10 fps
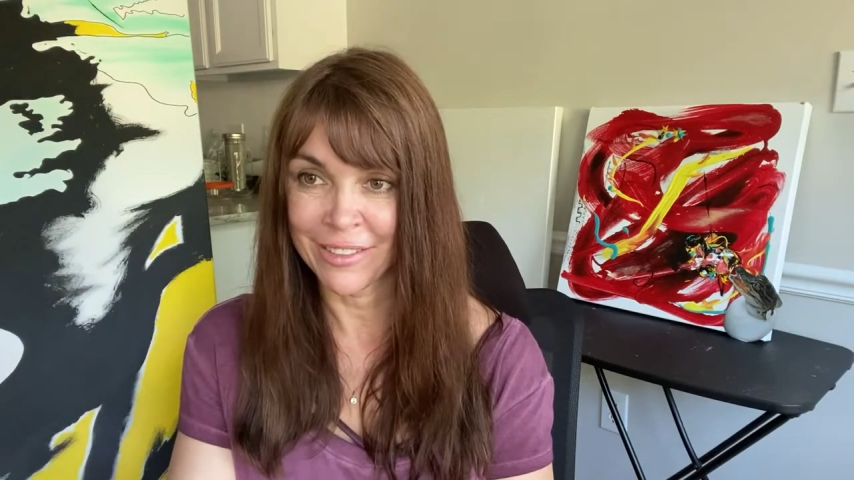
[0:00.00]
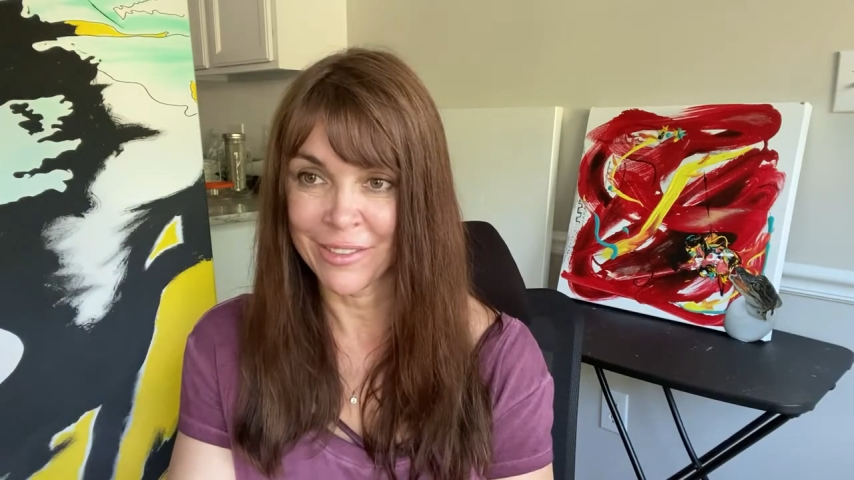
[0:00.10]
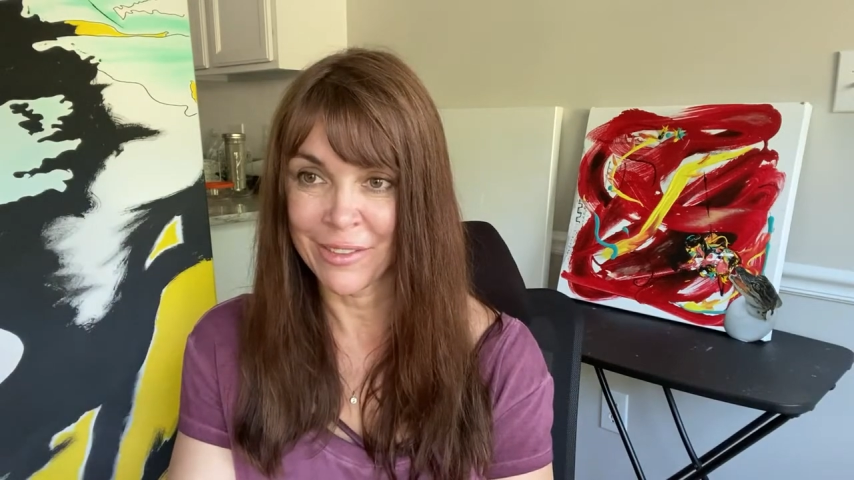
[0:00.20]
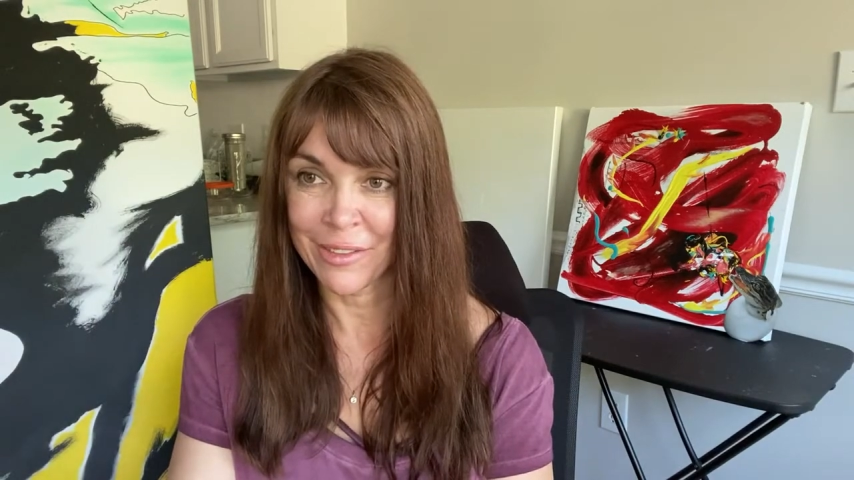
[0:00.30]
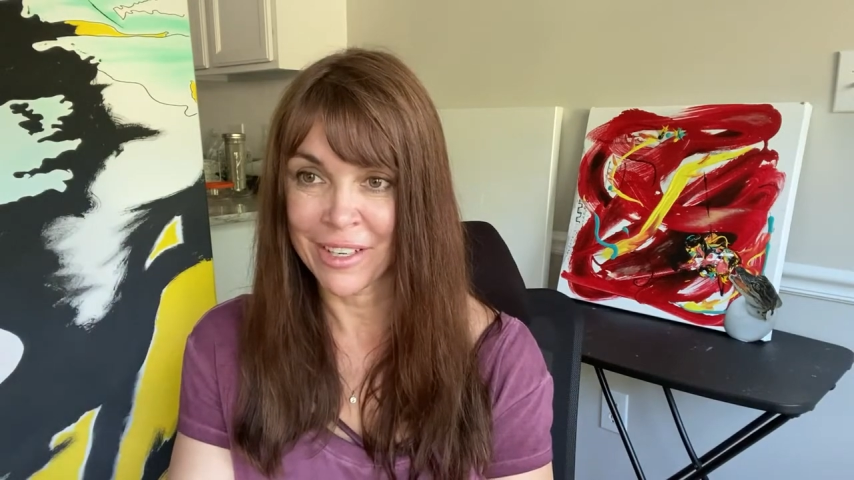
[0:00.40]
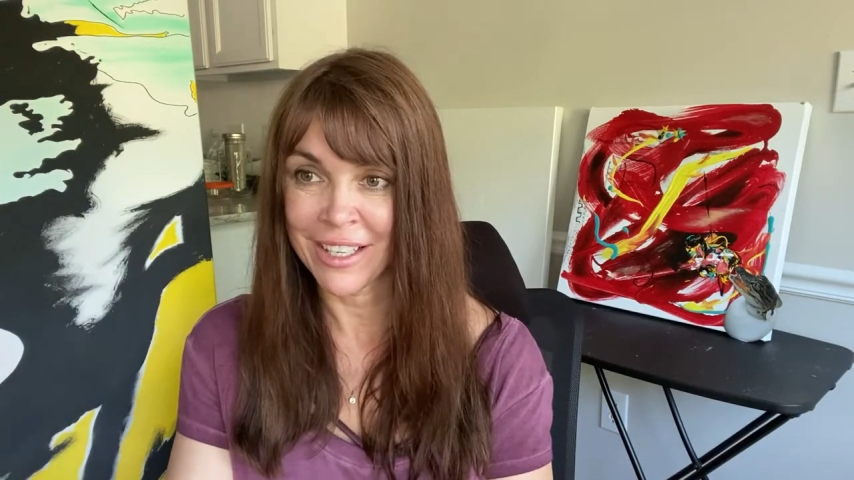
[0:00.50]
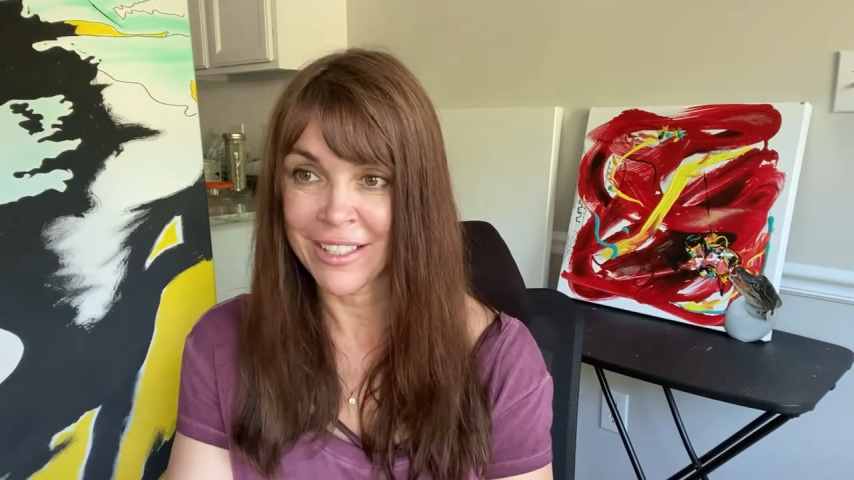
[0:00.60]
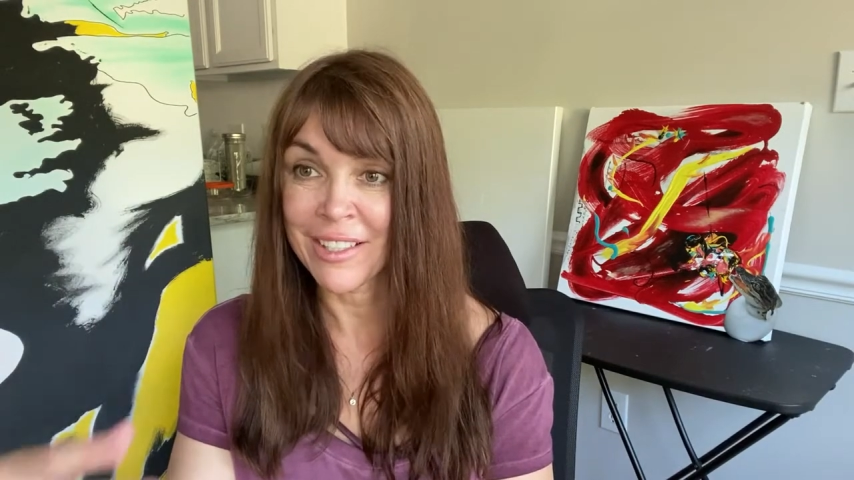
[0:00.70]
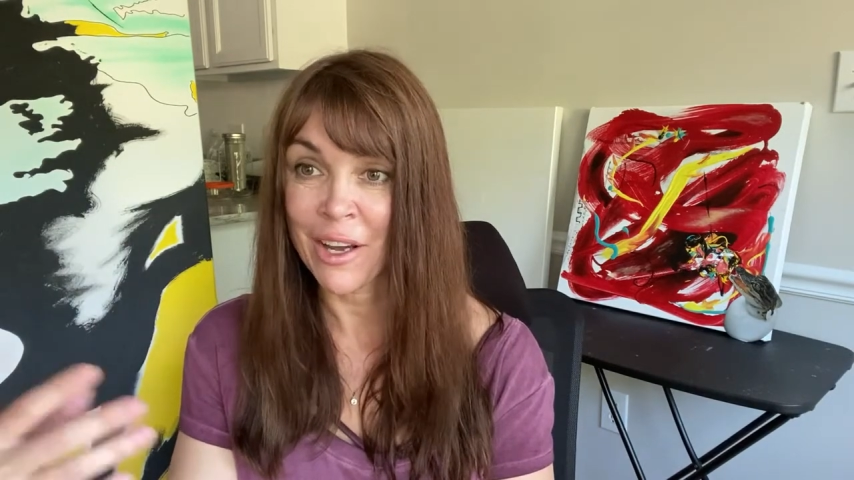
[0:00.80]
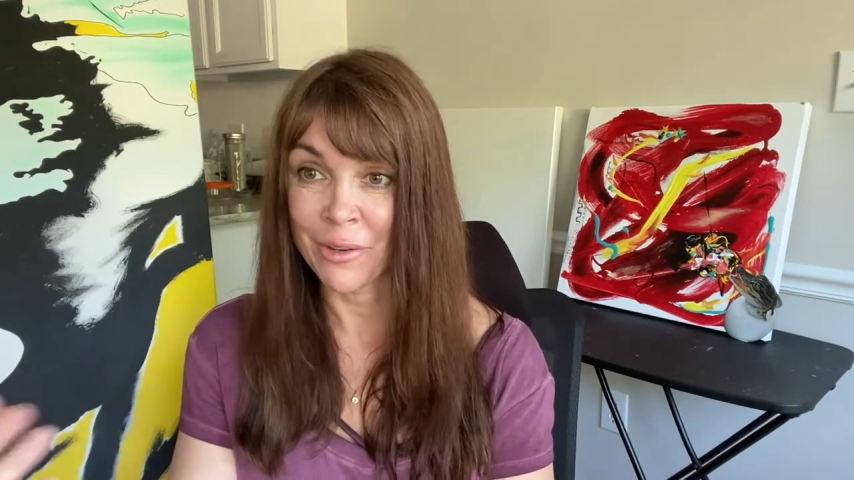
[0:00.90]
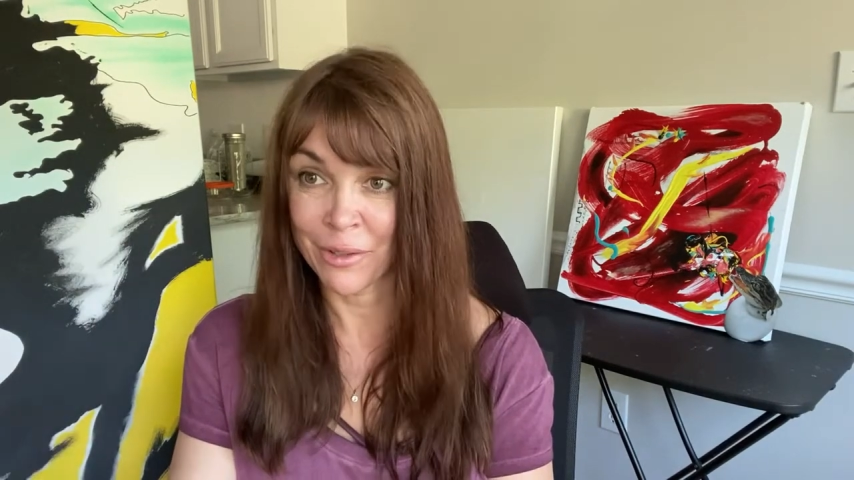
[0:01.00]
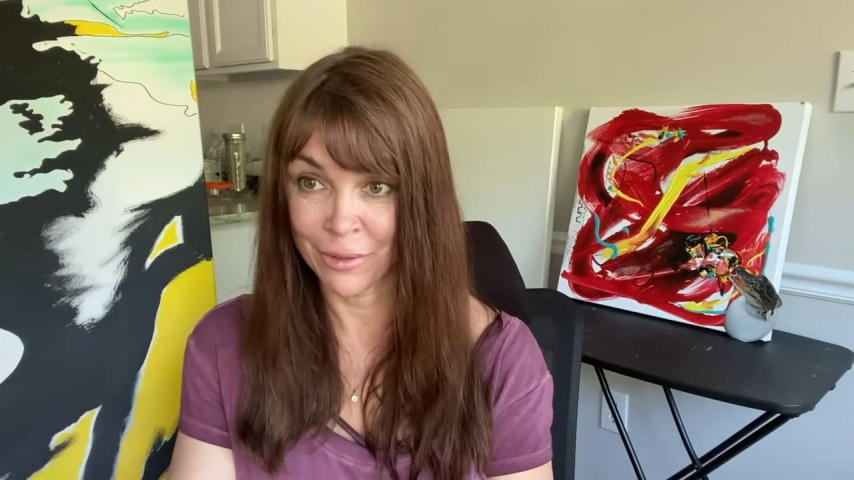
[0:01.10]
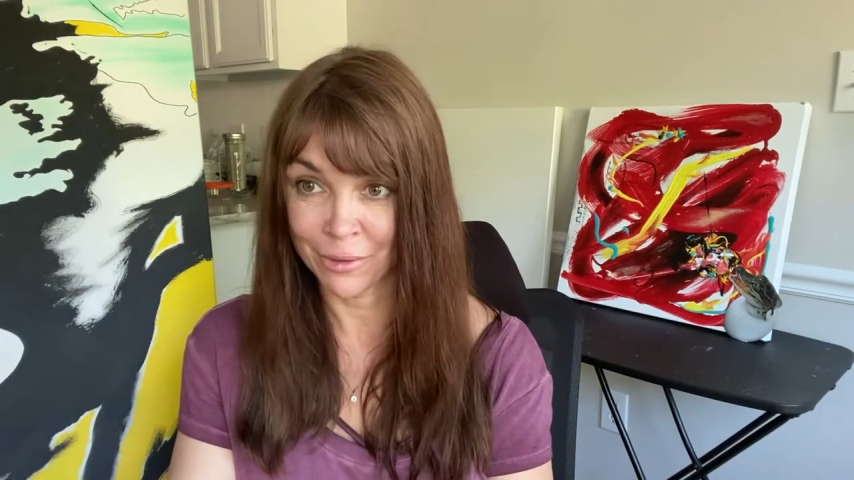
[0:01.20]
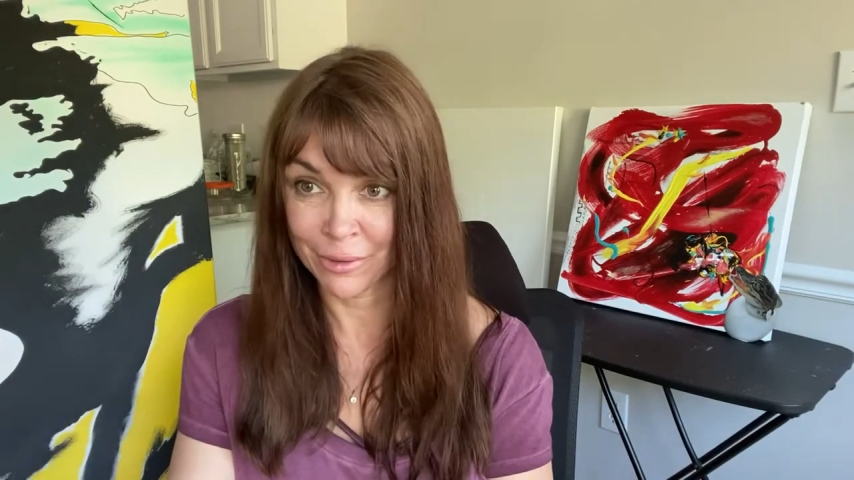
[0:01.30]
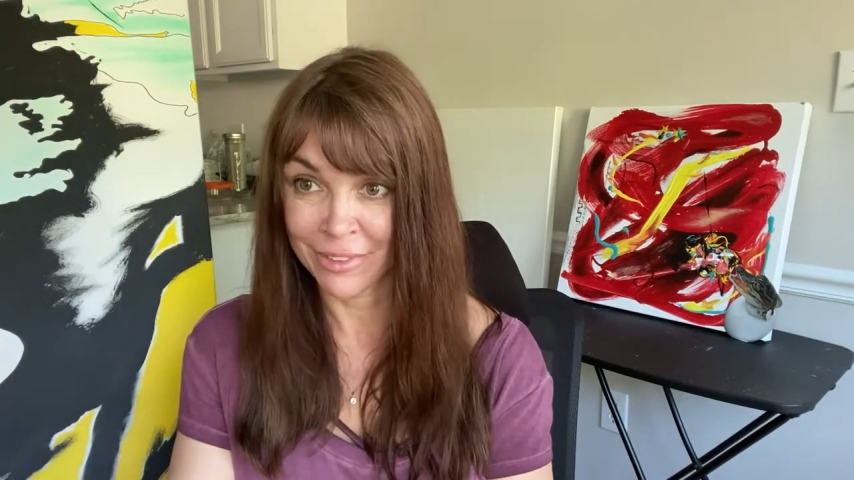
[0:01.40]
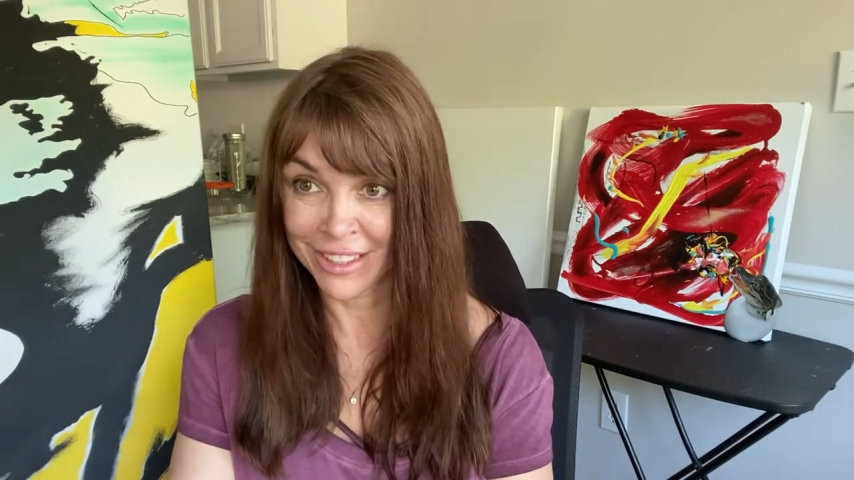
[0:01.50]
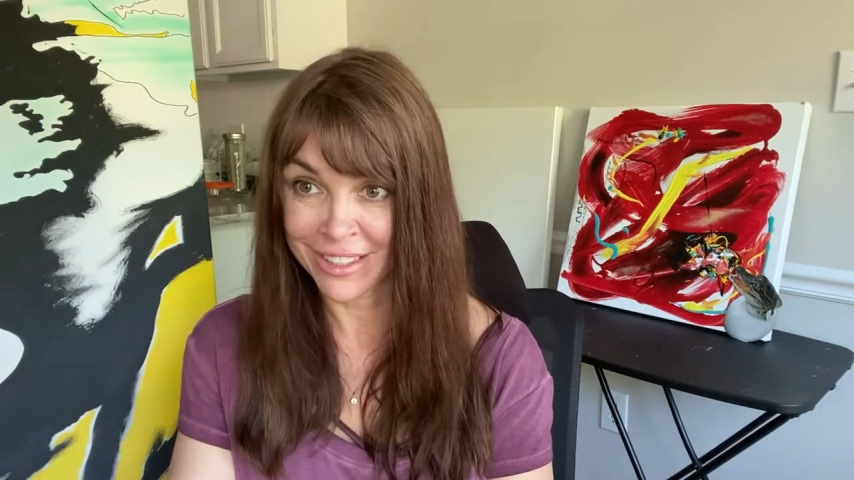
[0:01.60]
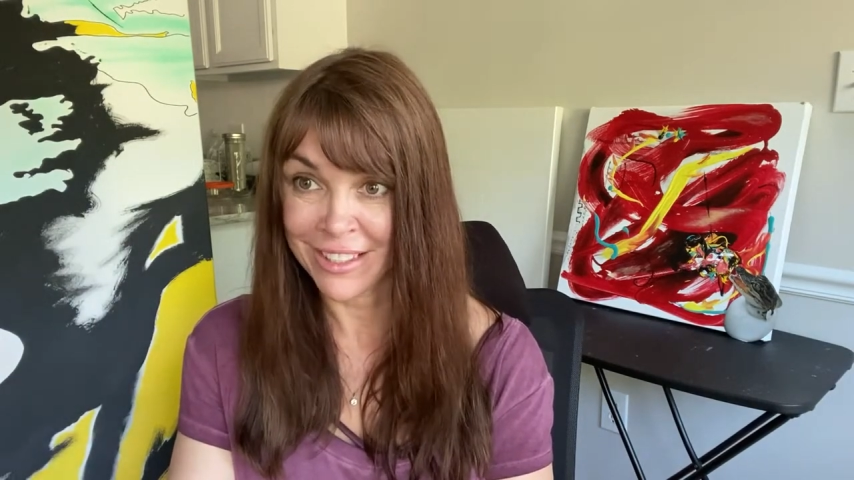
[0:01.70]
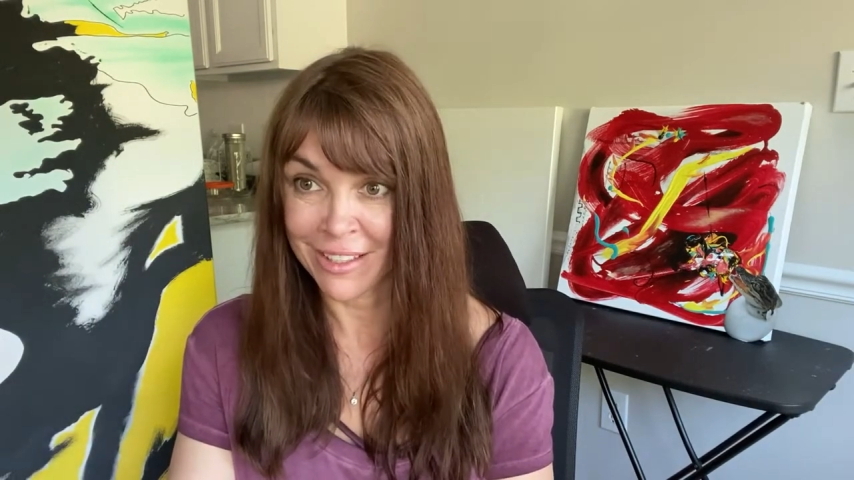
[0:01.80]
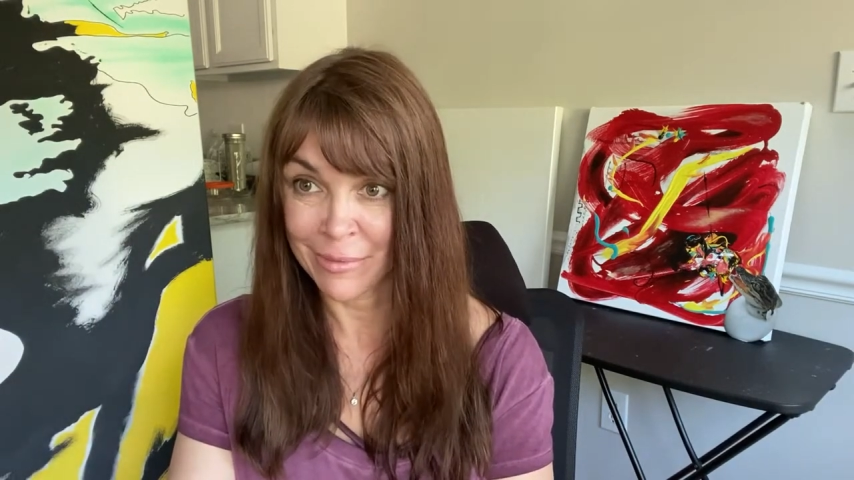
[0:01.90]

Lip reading: your eyes, how you lit